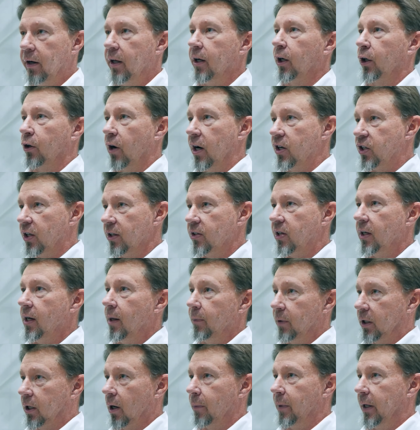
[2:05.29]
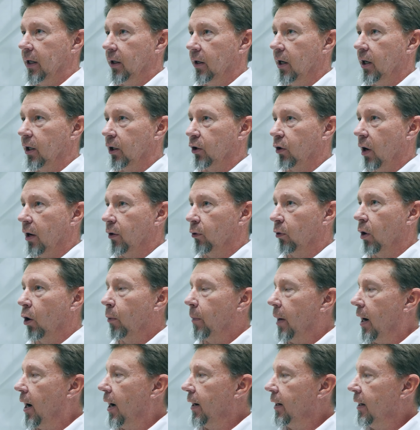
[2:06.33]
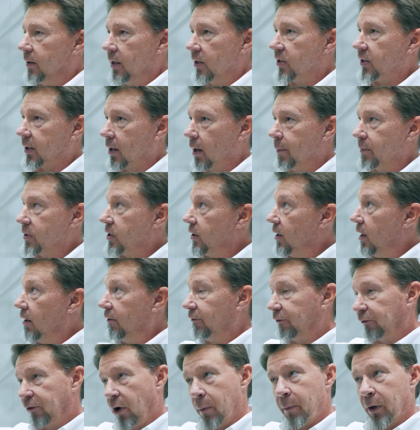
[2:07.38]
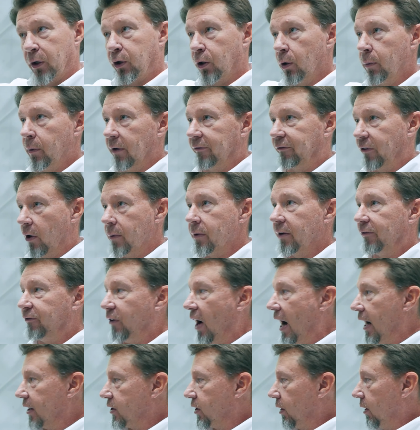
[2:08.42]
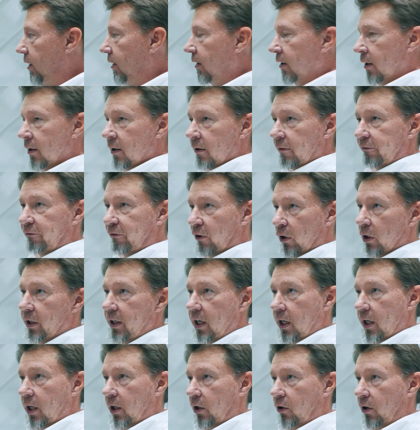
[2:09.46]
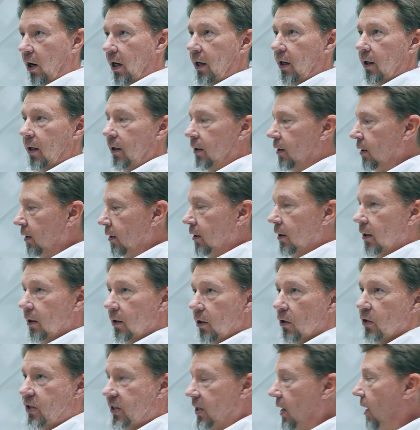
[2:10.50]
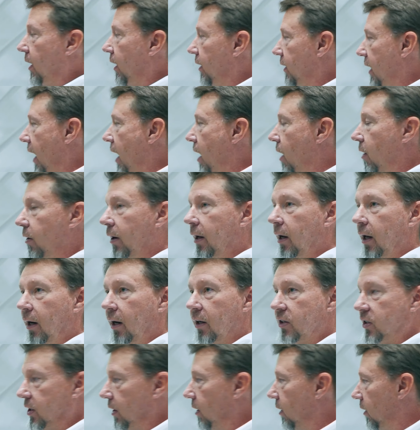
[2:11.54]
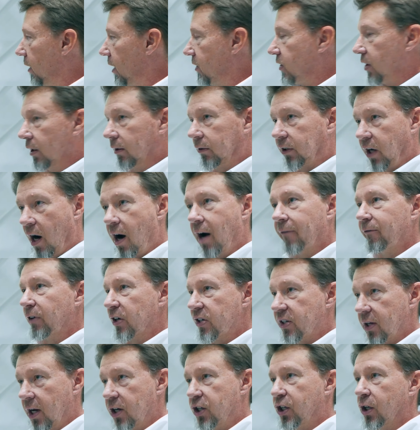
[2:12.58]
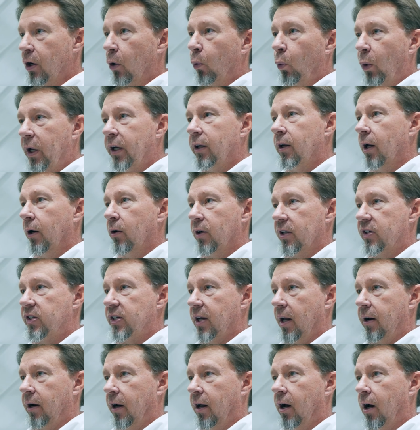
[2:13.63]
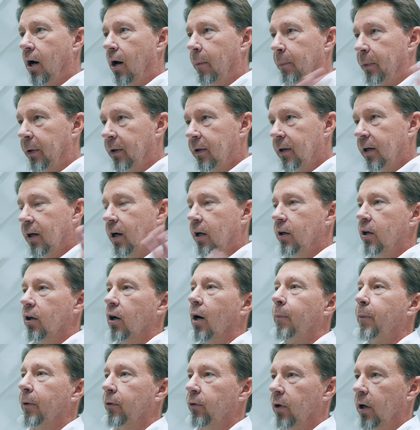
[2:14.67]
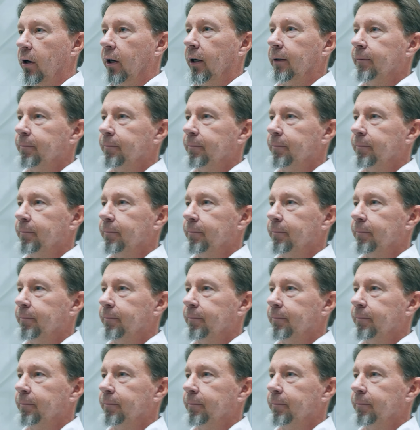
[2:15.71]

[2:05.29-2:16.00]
an integration team to come in and integrate a robot. This comes in from Okuma, from the factory, fully integrated. You set it down, and it's a conversational window to set it up, and you're up and running.